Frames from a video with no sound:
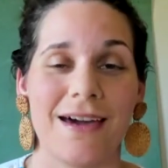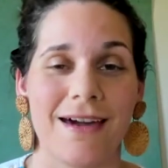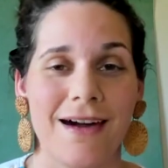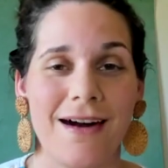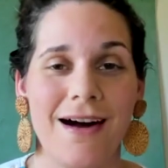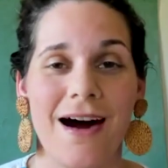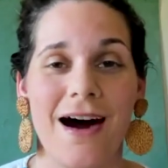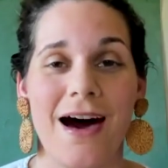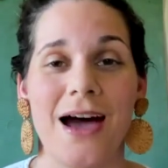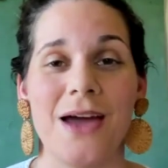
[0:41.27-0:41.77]

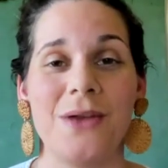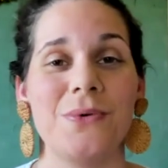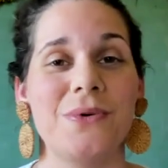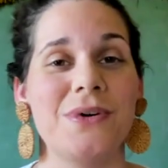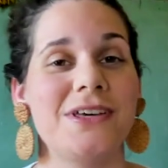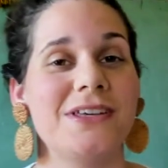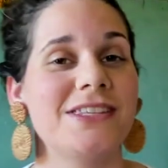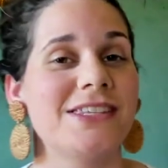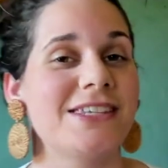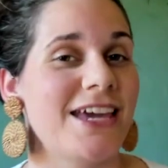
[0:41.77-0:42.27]
God
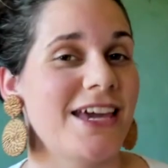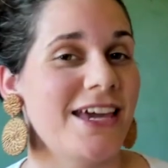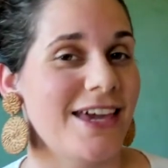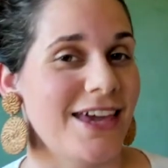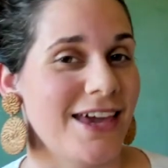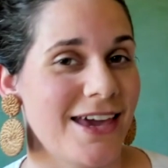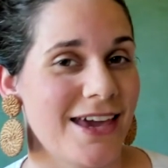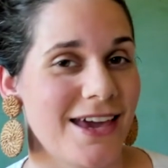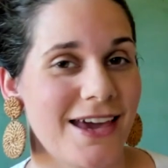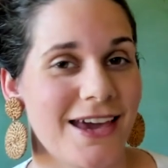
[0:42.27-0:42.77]
will take
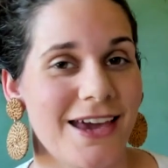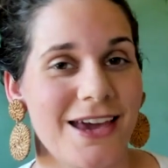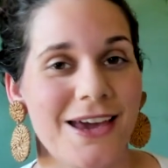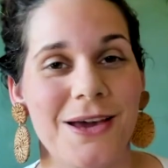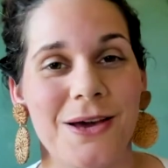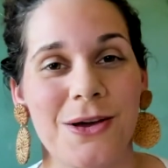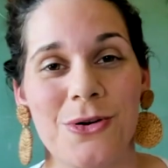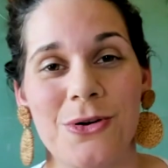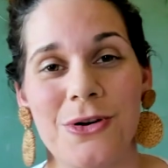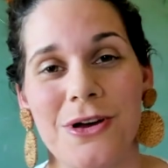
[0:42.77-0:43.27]

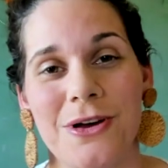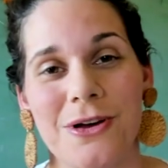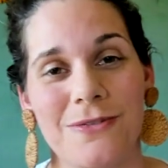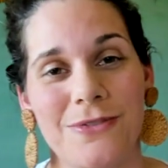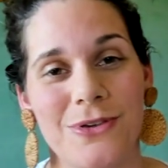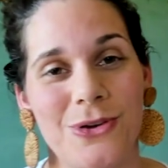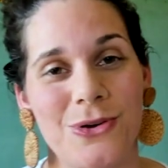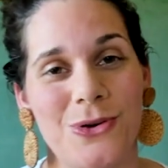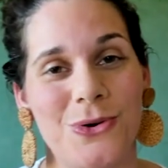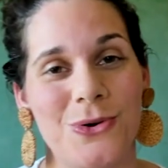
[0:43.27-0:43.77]
care of
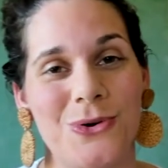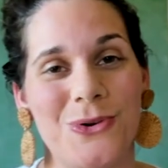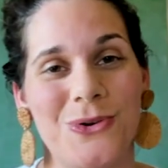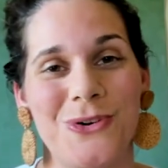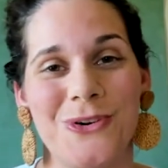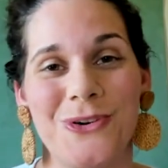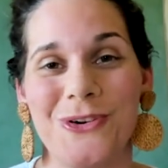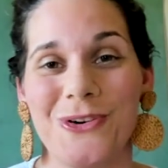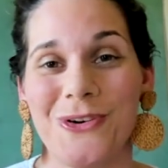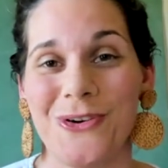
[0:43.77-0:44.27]

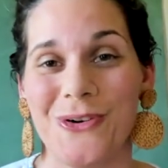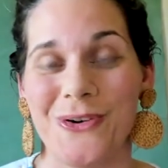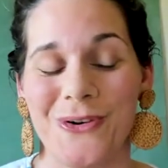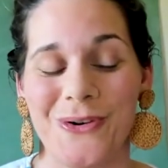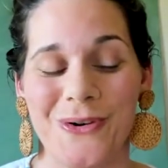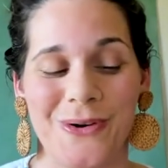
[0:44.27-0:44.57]
you.